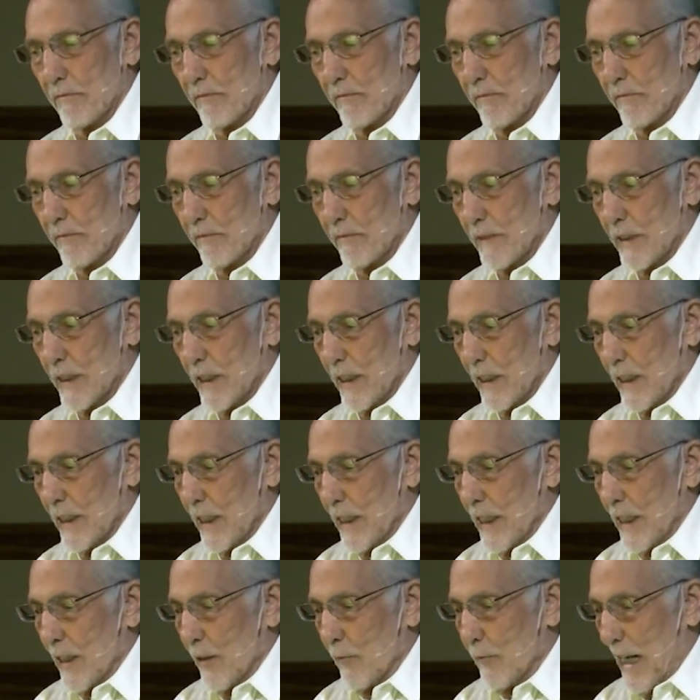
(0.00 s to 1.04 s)

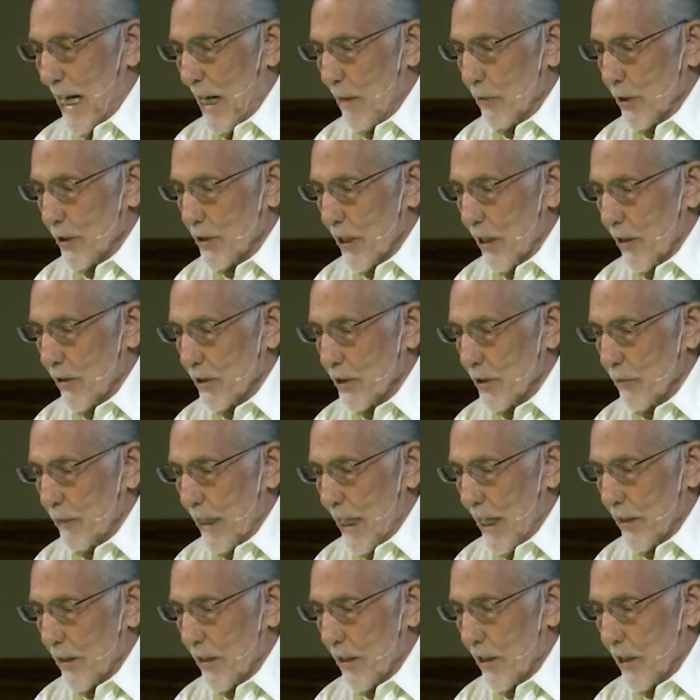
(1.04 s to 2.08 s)
The Bible talks
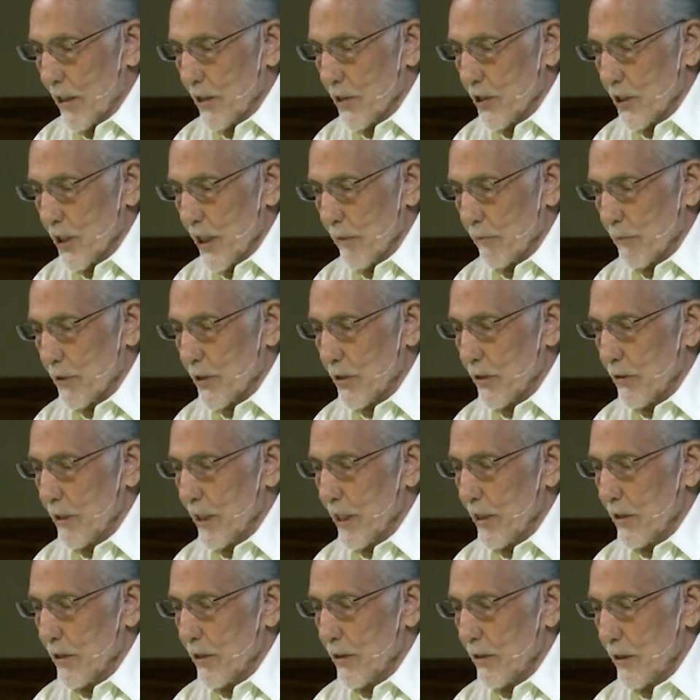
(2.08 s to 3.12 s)
about hardships to
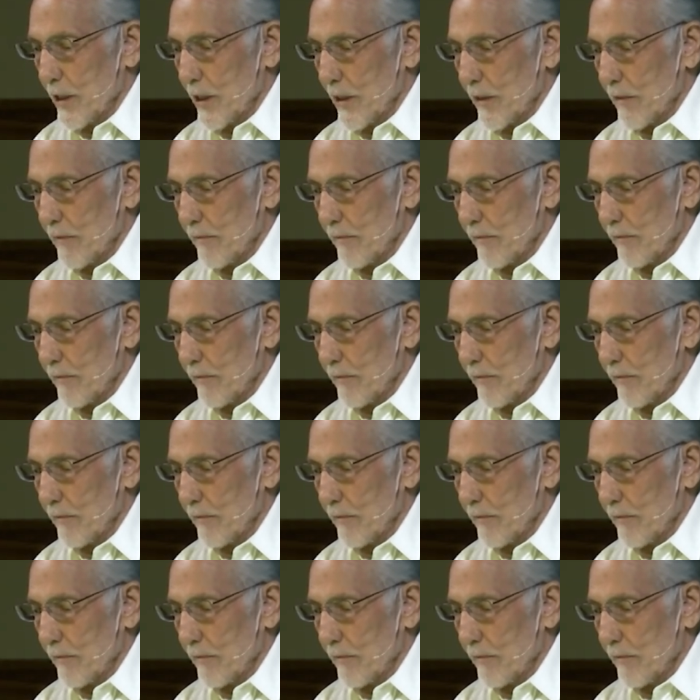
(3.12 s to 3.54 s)
endure,